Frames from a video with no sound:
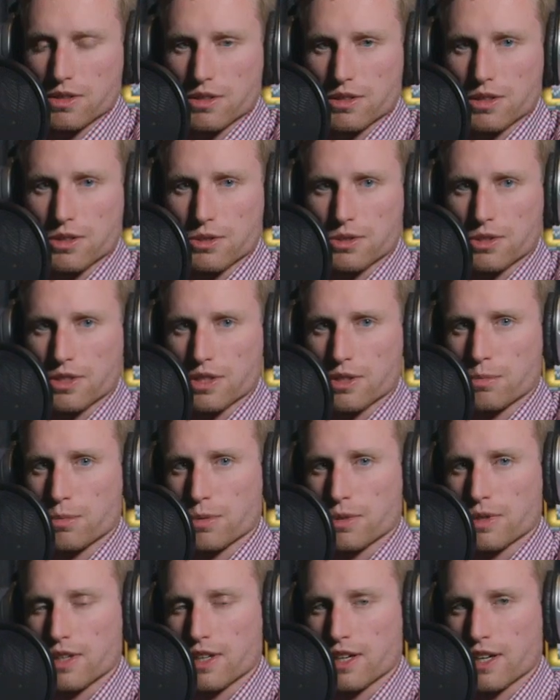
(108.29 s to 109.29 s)
closer to
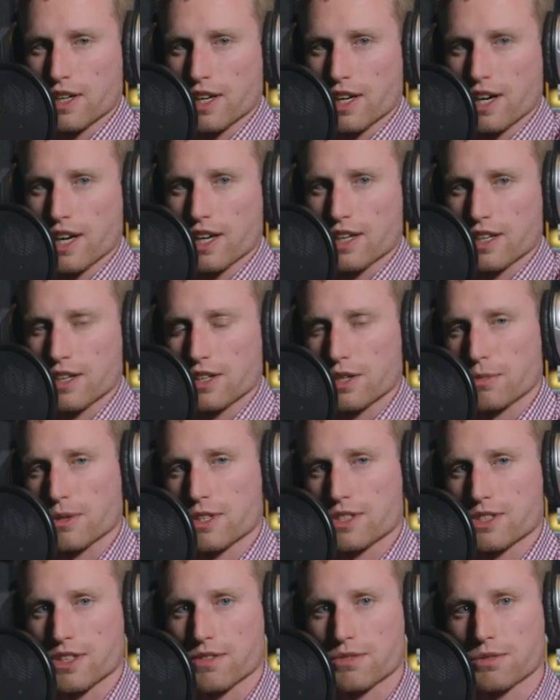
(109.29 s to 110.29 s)
input, I can hear
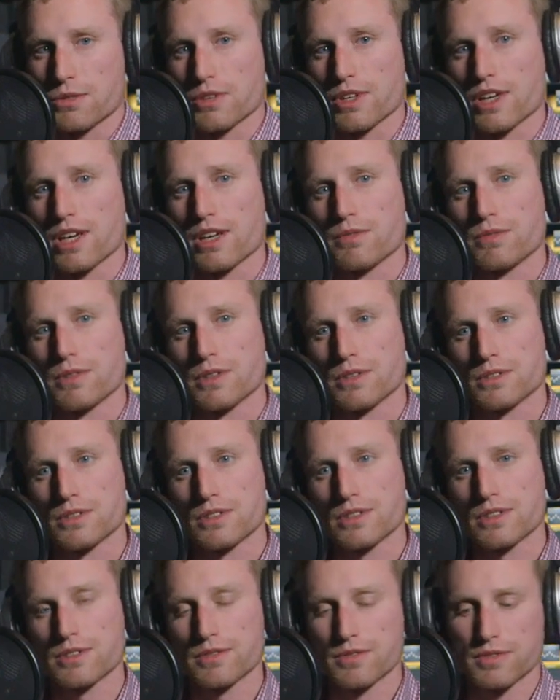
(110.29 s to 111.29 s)
myself through the
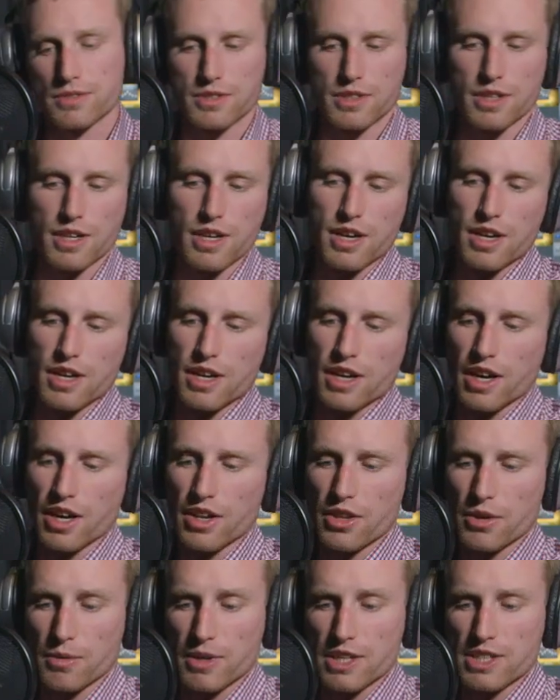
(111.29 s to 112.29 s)
headphones.
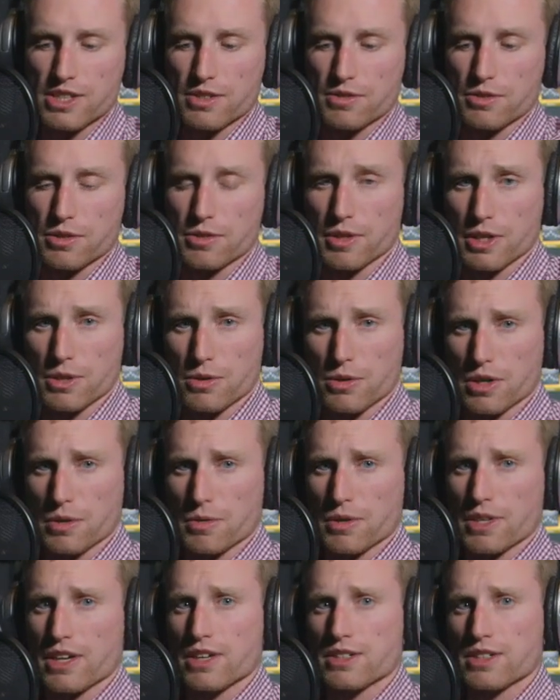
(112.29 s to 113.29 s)
Otherwise, if you're recording
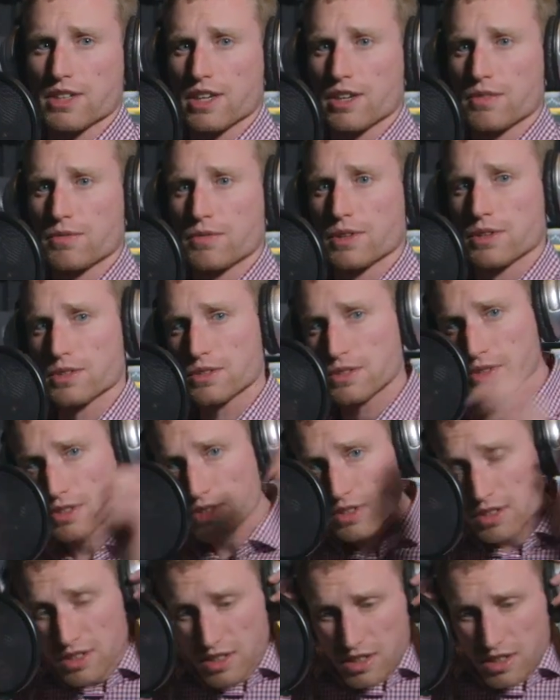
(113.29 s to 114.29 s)
without the headphones,